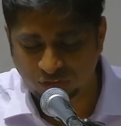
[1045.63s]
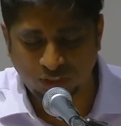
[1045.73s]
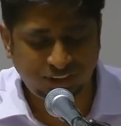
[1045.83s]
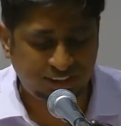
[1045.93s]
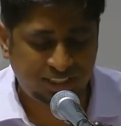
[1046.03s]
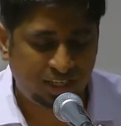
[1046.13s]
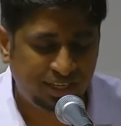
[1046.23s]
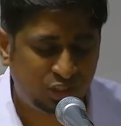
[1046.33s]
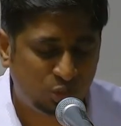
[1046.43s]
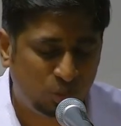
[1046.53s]
Not just
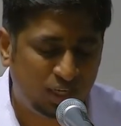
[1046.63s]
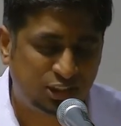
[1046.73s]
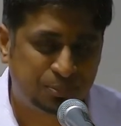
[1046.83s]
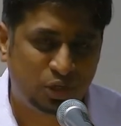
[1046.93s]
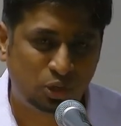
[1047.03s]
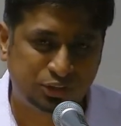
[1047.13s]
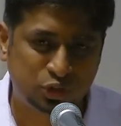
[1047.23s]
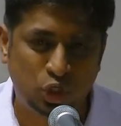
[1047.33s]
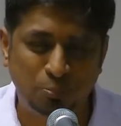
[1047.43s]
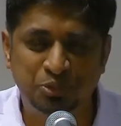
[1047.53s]
hearing to the words, but
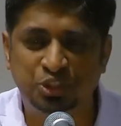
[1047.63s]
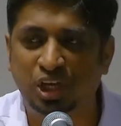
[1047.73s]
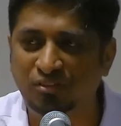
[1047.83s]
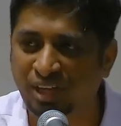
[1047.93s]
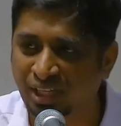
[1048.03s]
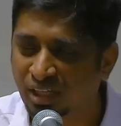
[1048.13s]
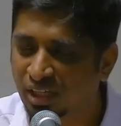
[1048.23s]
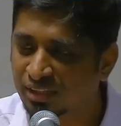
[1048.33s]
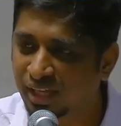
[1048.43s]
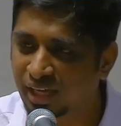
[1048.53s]
also observing
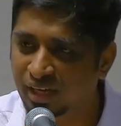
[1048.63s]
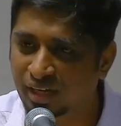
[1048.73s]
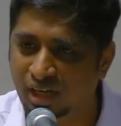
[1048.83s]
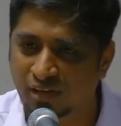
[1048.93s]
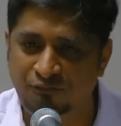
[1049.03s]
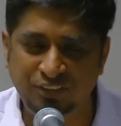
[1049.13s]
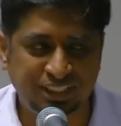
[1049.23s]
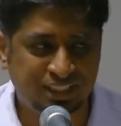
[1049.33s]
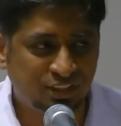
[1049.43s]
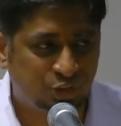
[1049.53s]
their
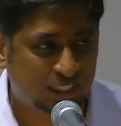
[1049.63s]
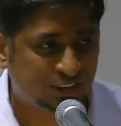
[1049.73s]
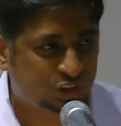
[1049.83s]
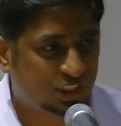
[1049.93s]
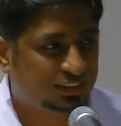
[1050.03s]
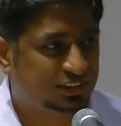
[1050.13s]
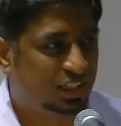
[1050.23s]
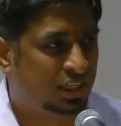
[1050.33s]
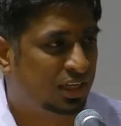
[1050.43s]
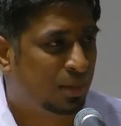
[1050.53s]
physical gestures,
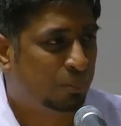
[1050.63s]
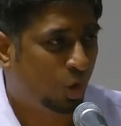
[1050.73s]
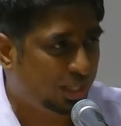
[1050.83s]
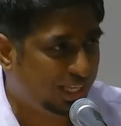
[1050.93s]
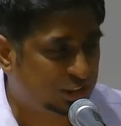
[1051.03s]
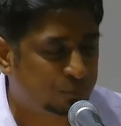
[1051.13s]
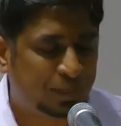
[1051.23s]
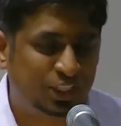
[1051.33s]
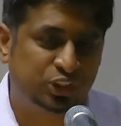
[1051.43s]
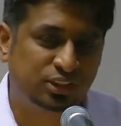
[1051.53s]
the body
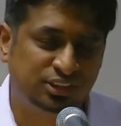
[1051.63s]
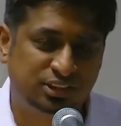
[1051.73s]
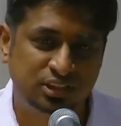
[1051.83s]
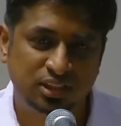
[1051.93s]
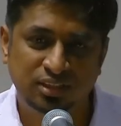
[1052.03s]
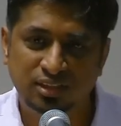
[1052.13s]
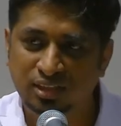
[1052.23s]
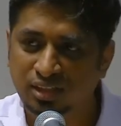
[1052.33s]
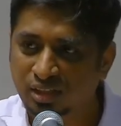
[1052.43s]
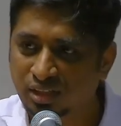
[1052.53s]
expressions.
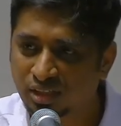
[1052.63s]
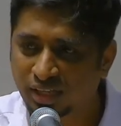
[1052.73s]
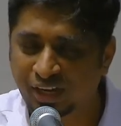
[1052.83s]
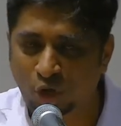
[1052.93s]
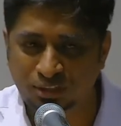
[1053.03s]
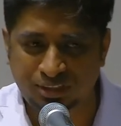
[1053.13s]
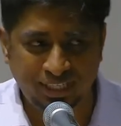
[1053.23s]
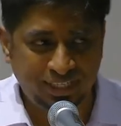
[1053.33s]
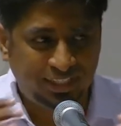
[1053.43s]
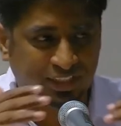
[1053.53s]

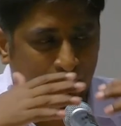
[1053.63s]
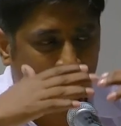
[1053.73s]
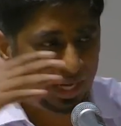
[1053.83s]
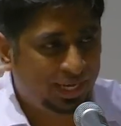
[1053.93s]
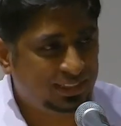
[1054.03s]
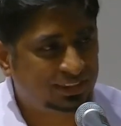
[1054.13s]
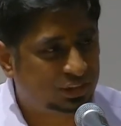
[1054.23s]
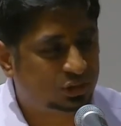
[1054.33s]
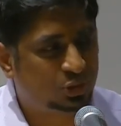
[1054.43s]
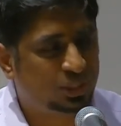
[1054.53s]
It
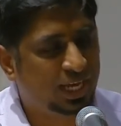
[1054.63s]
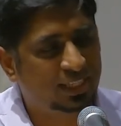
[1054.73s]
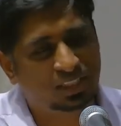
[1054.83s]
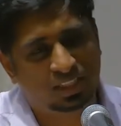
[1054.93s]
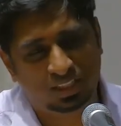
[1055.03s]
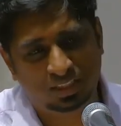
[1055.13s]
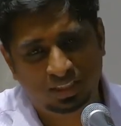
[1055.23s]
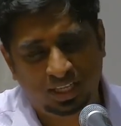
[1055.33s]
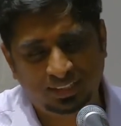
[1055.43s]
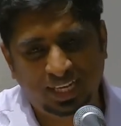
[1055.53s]
combines together,
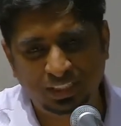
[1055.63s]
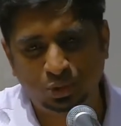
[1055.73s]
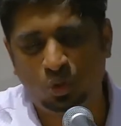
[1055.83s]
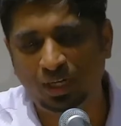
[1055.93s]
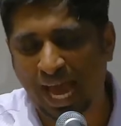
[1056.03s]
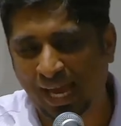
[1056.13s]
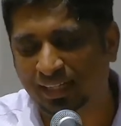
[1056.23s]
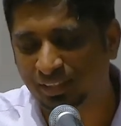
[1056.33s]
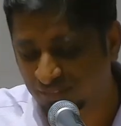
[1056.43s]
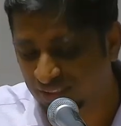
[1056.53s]
and that is what
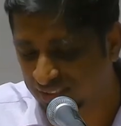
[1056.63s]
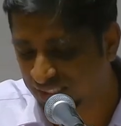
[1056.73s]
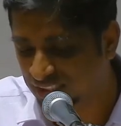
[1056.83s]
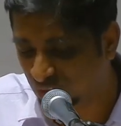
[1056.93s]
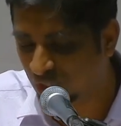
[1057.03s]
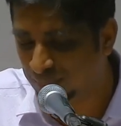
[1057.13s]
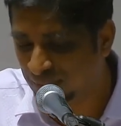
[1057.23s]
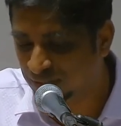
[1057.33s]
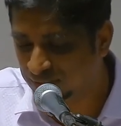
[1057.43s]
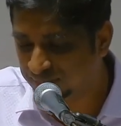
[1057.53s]
active listening is all
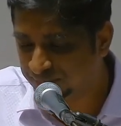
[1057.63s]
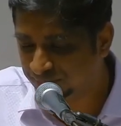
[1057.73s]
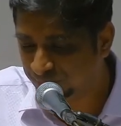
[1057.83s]
about.